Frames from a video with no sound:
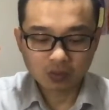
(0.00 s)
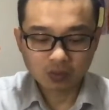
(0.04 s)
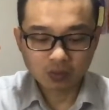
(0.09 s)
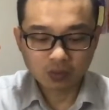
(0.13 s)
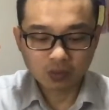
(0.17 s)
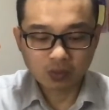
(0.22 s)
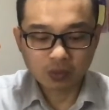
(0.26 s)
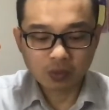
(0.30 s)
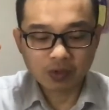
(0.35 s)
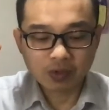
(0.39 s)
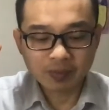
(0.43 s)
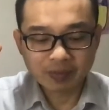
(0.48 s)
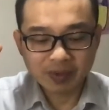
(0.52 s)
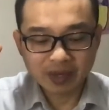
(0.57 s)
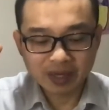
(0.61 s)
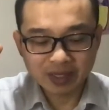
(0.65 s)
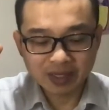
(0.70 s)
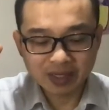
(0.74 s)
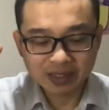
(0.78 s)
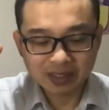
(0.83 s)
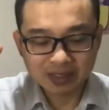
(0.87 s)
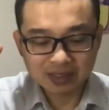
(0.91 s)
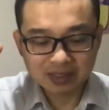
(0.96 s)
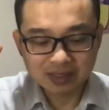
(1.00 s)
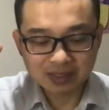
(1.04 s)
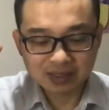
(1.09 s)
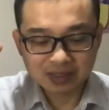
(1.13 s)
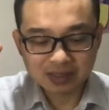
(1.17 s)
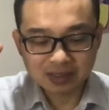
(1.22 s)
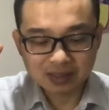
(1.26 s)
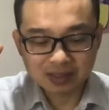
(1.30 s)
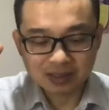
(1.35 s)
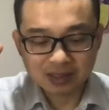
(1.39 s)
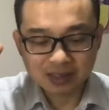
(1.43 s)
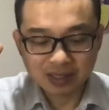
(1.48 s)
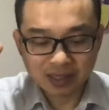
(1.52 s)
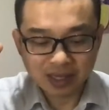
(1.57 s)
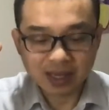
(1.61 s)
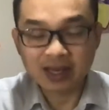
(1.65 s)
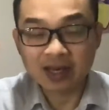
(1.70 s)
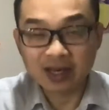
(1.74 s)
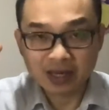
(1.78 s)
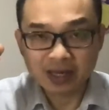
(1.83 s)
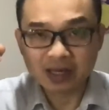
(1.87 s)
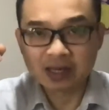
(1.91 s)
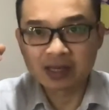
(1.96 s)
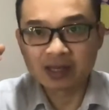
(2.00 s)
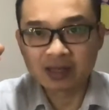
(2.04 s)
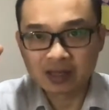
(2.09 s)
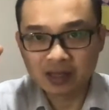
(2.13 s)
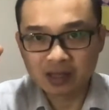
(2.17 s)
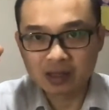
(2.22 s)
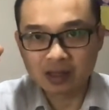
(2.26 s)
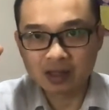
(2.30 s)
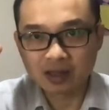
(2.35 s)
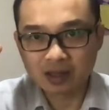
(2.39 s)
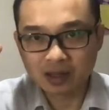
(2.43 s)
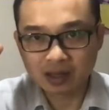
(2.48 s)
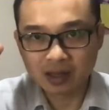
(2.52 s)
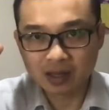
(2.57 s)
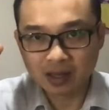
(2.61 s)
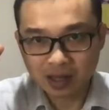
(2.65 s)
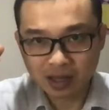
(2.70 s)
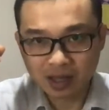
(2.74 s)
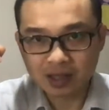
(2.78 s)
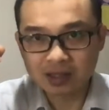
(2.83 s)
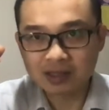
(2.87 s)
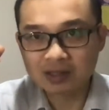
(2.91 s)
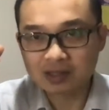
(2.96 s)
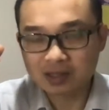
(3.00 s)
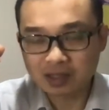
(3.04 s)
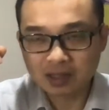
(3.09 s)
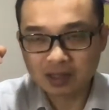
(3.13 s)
We'll repeat this again and again